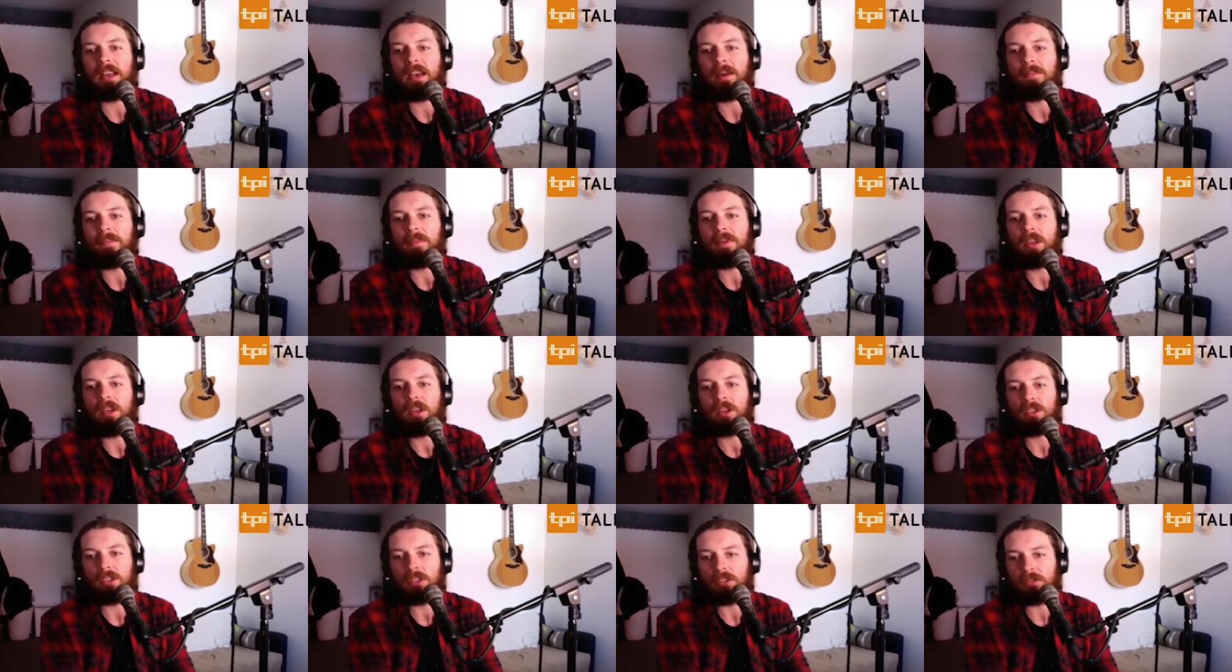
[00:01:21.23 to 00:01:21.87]
Um,
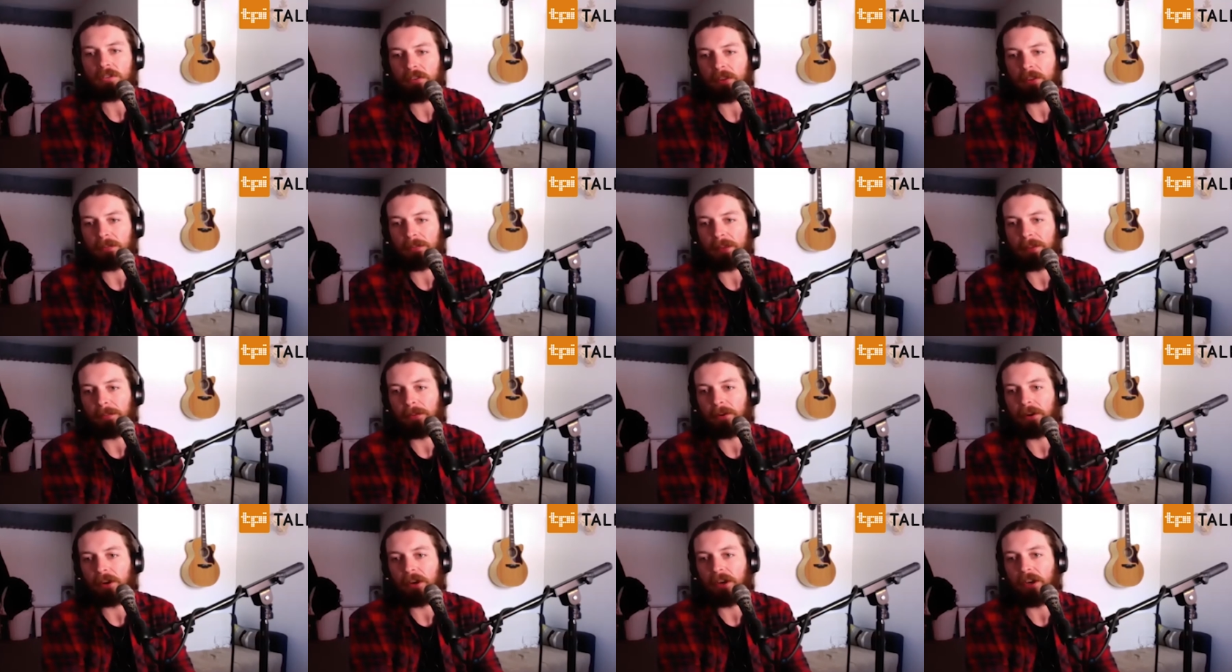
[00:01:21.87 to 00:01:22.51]
just for the
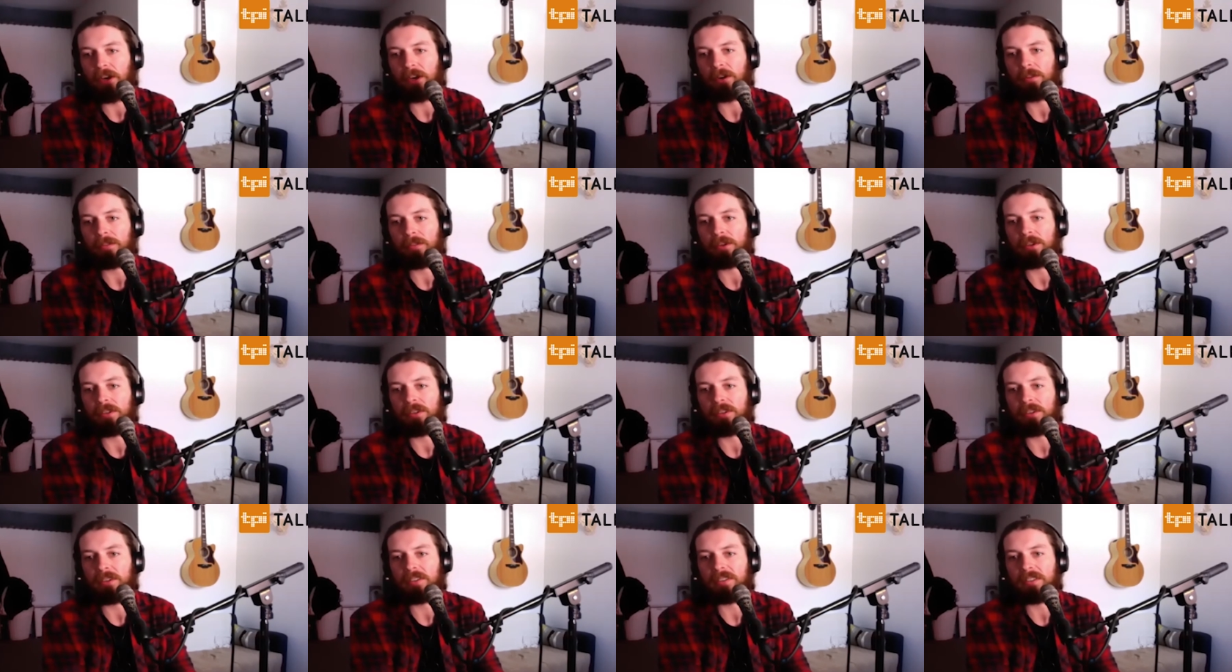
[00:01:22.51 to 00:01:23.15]
people at home,
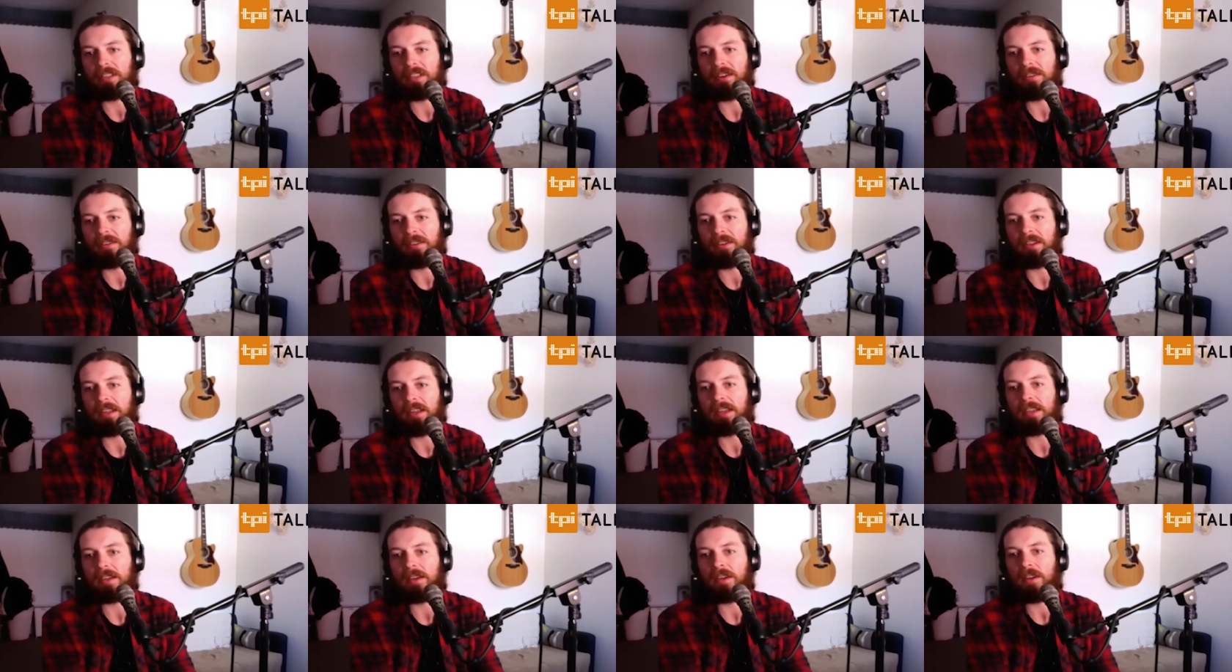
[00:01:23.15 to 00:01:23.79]
could you just
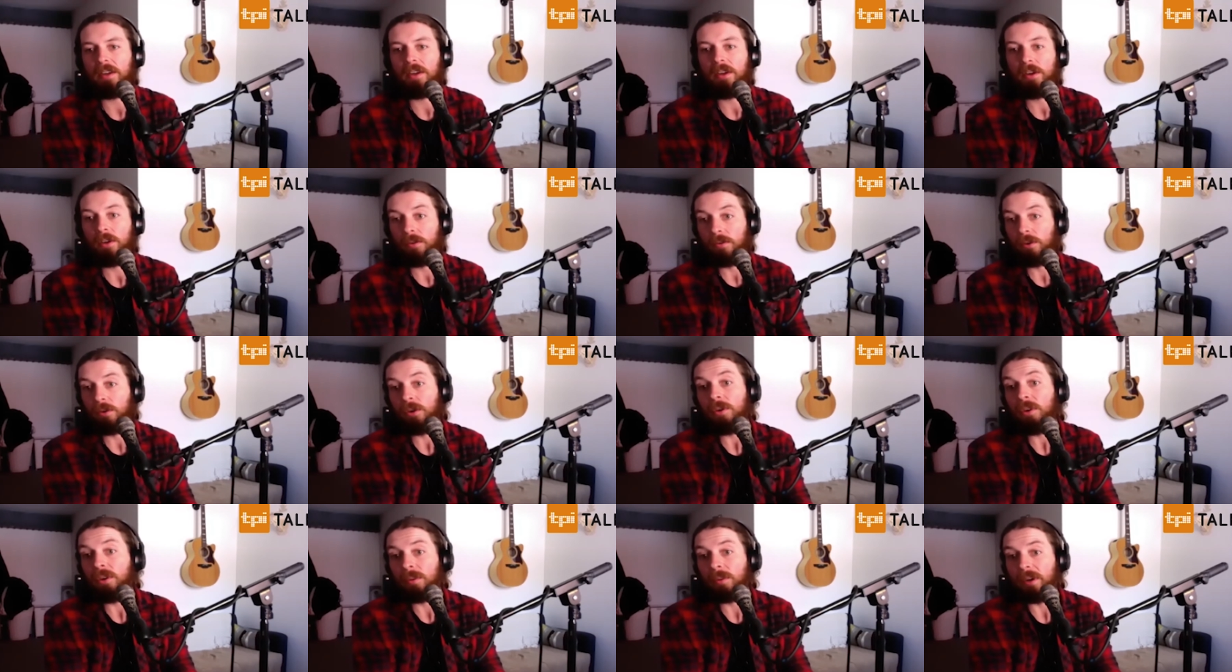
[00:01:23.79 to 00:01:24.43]
outline
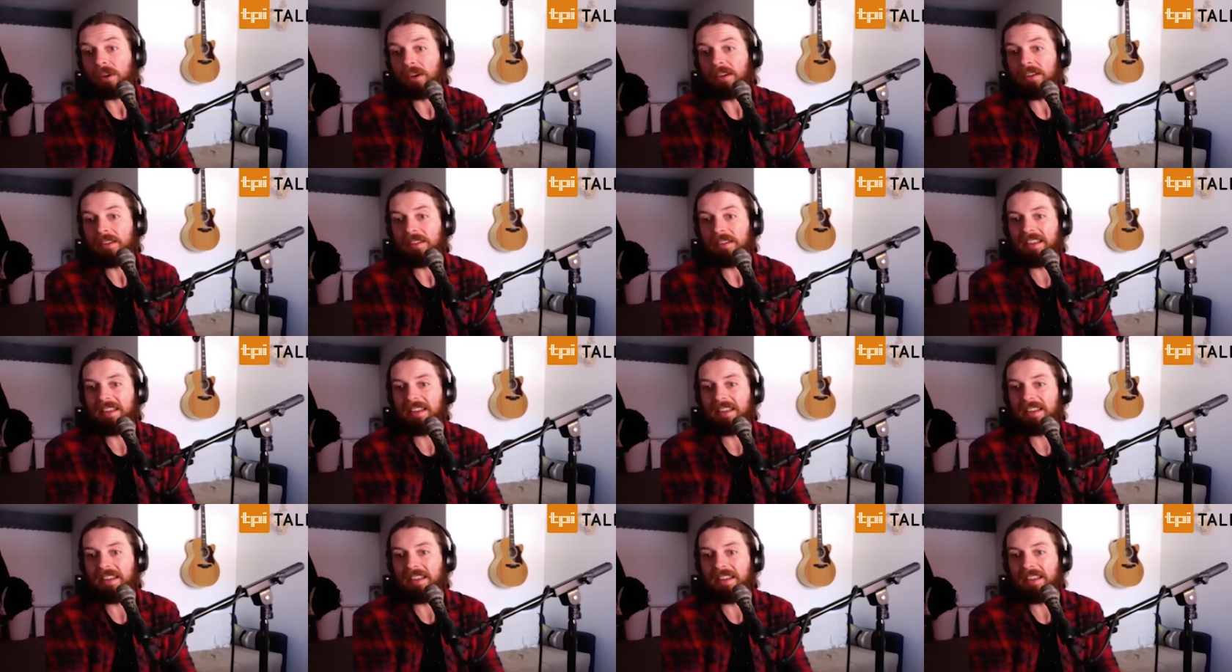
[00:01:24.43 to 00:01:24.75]
who you are